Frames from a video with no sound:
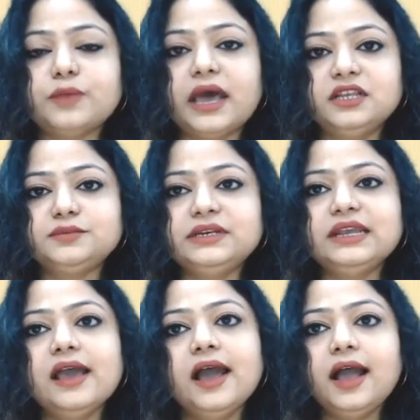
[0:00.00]
management
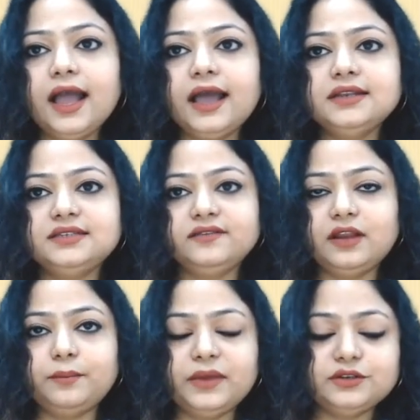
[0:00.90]
and
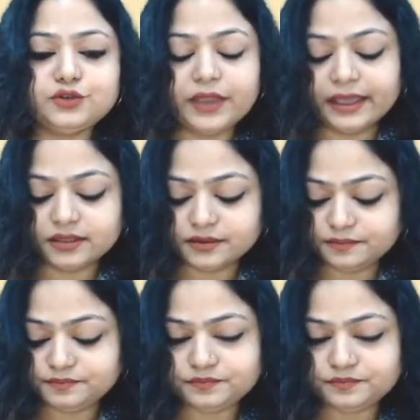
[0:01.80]
development together.